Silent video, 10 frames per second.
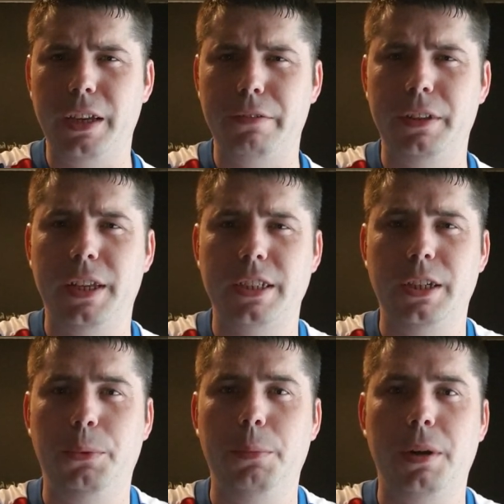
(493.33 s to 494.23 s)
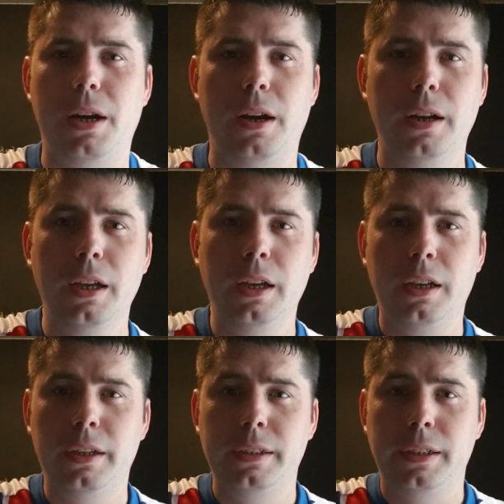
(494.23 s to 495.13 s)
Fantastic wee bar.
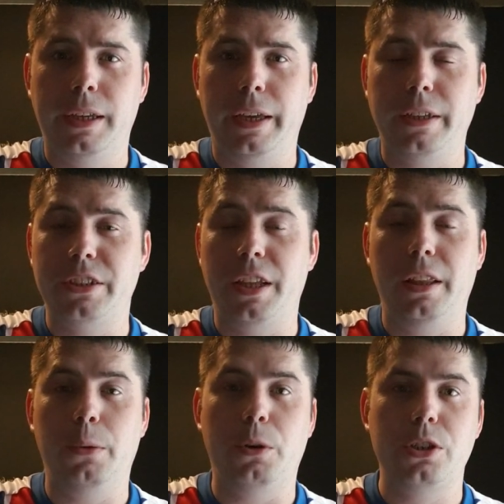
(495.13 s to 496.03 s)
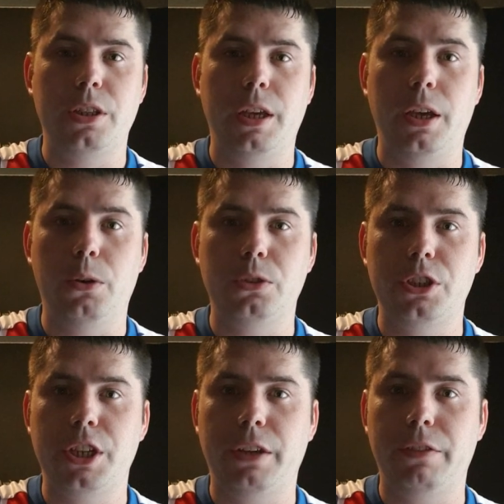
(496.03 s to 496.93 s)
Incidentally, I watched the
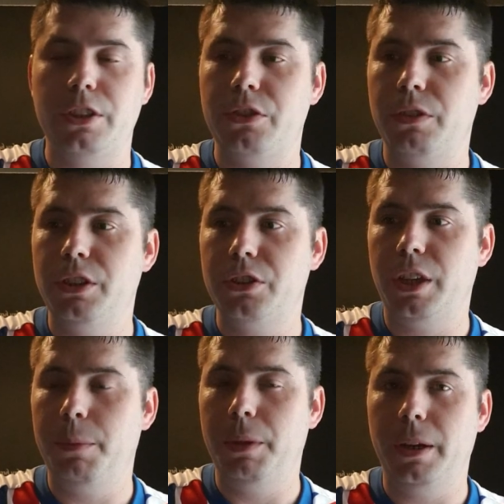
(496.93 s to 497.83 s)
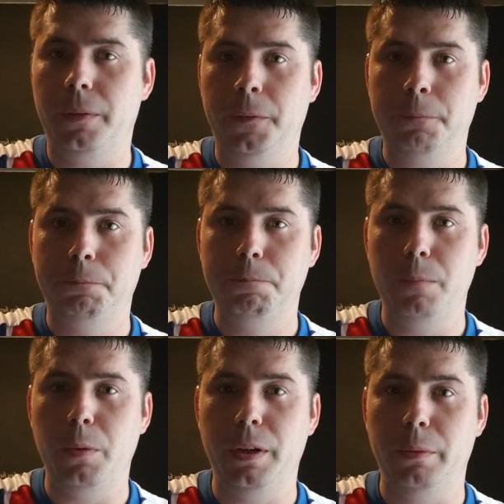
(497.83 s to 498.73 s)
Osijek versus Rangers game there
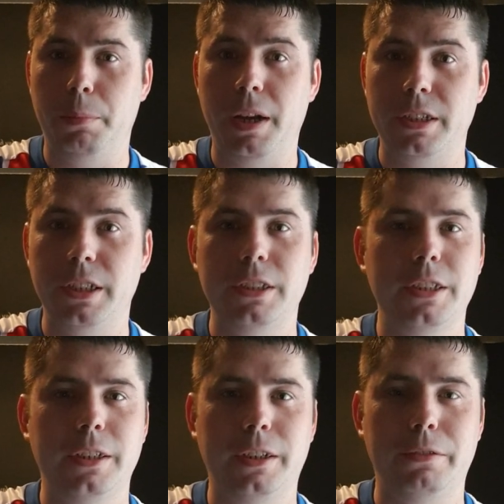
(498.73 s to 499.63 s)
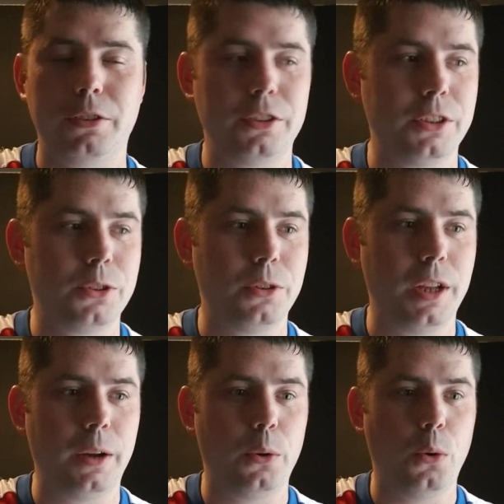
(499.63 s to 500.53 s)
when Barisic unfortunately scored
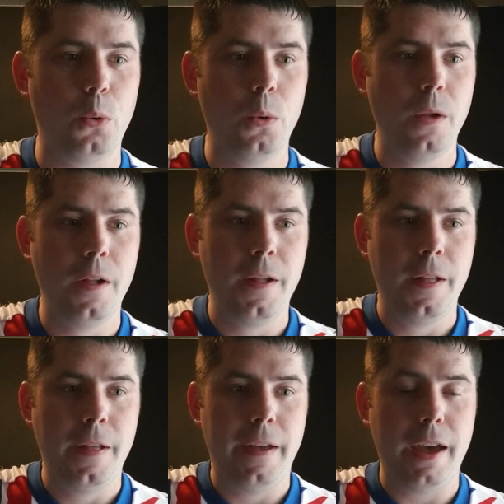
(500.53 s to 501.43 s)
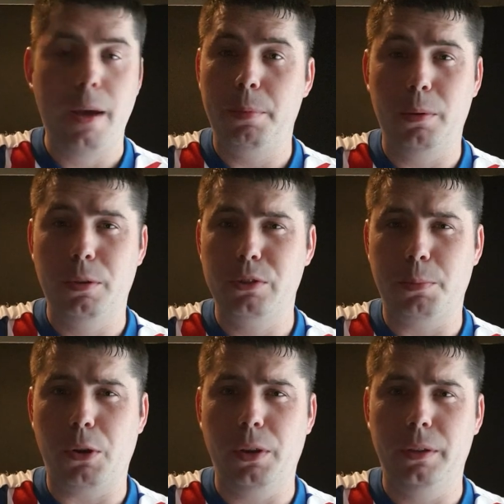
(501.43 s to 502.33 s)
that goal. But it was a
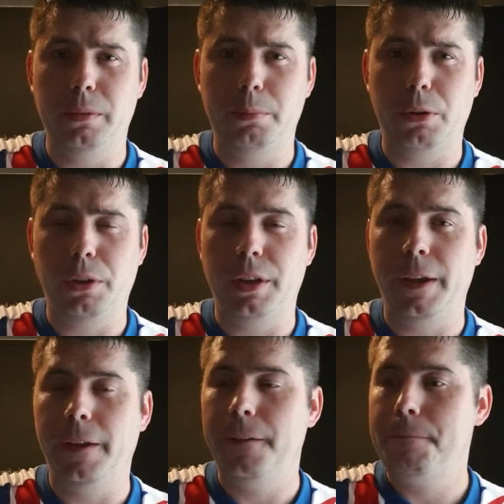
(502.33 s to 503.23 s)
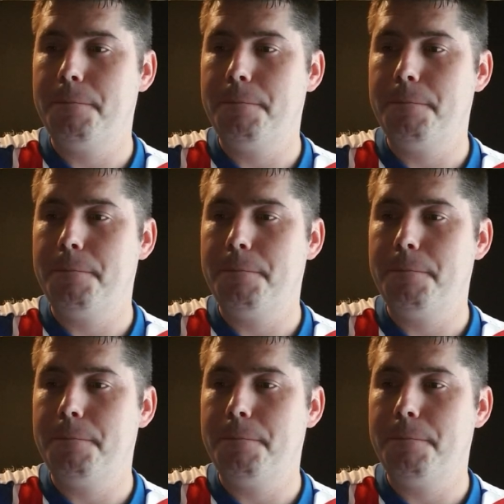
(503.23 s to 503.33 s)
brilliant night.